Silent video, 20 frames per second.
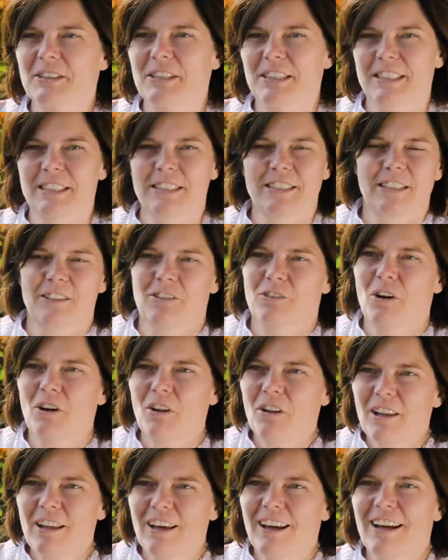cameras in the
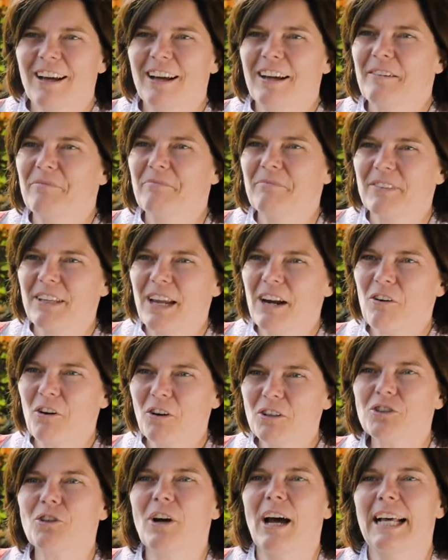Douro. There are
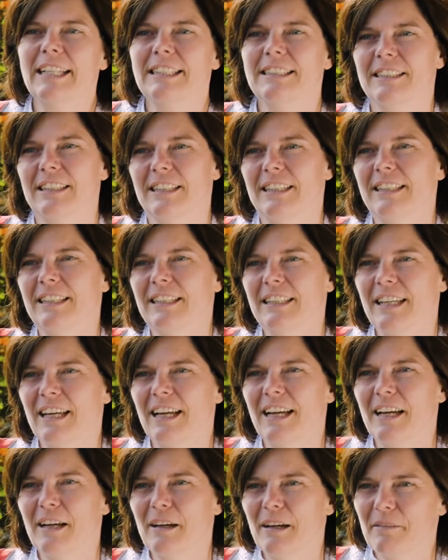also huts in
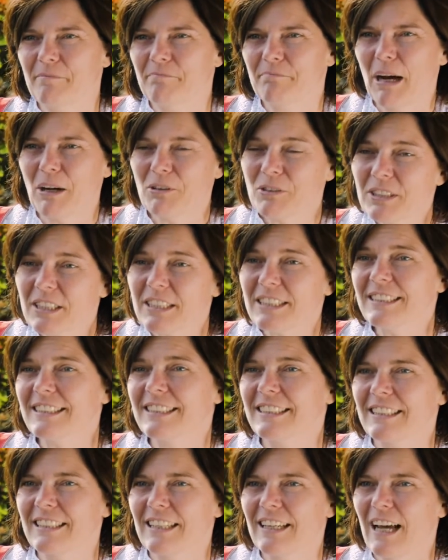the mountains,
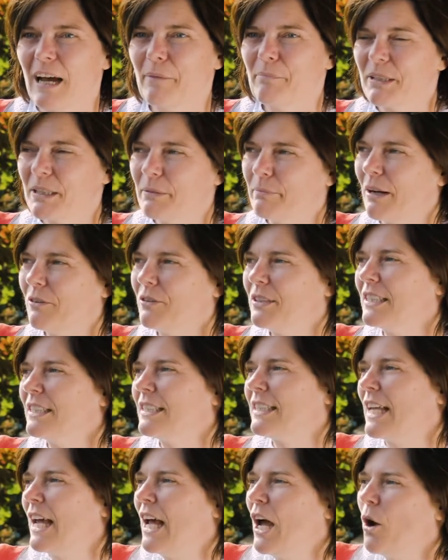up in the
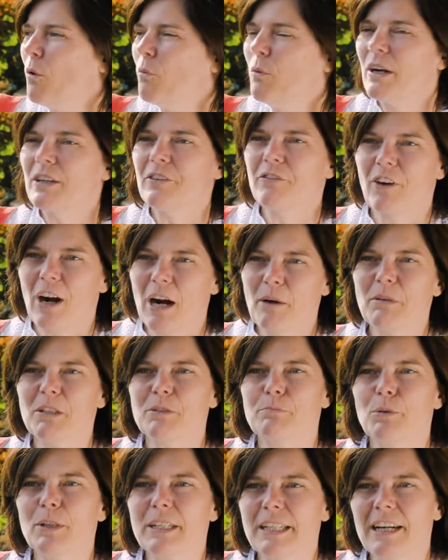mountains, where the
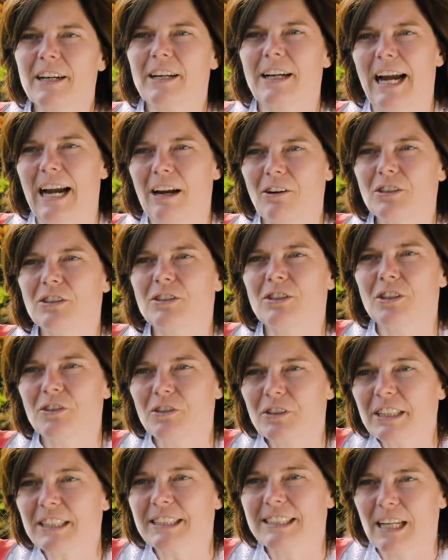farmers bring their cows
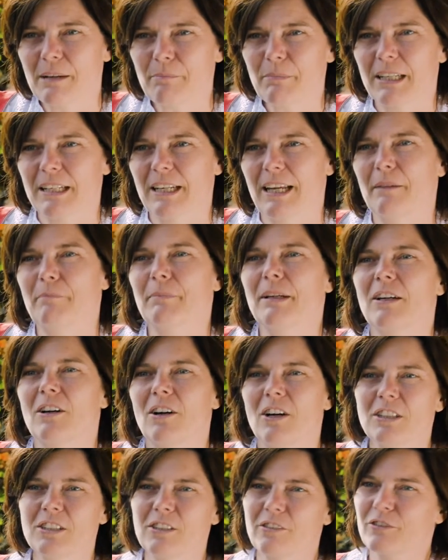during the summer time
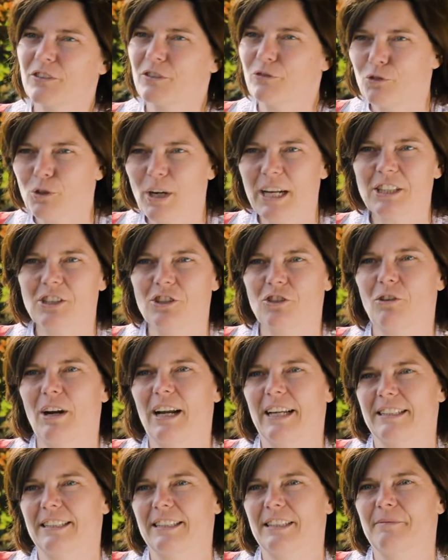because of the fresh
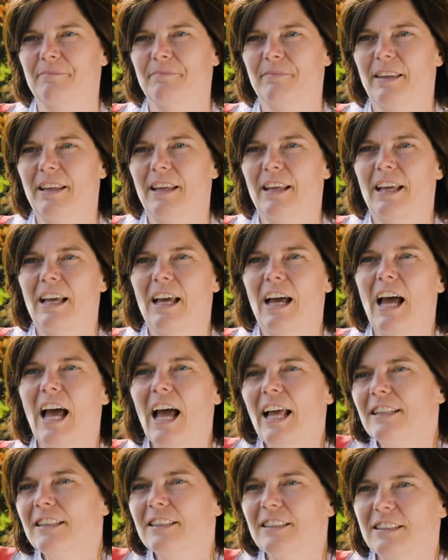grass.
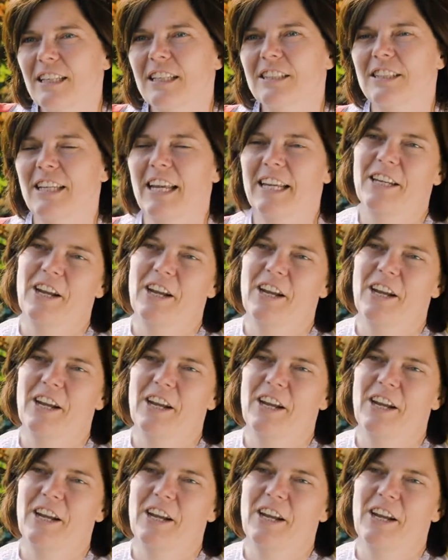And they stay